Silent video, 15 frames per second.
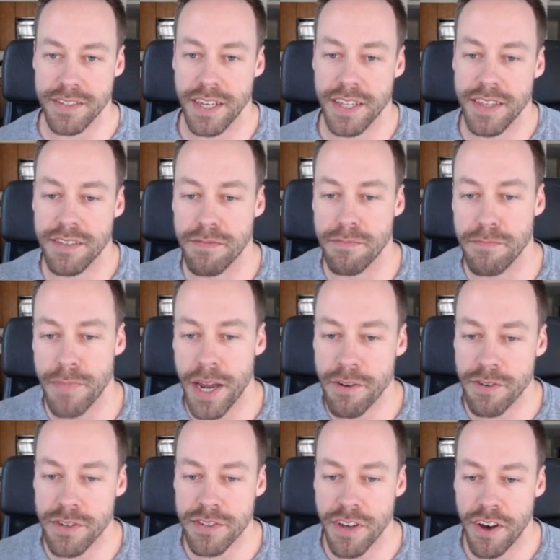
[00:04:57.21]
like this
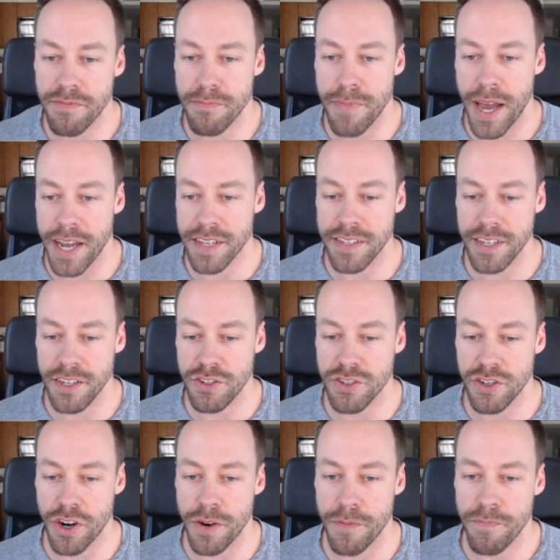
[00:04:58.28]
Microsoft MACD
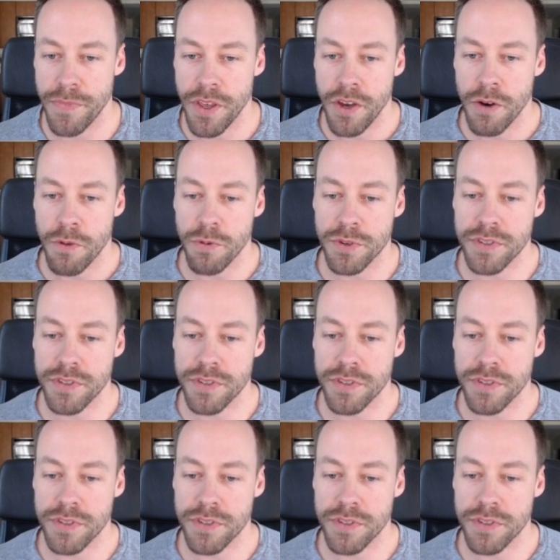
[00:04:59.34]
chart, we'll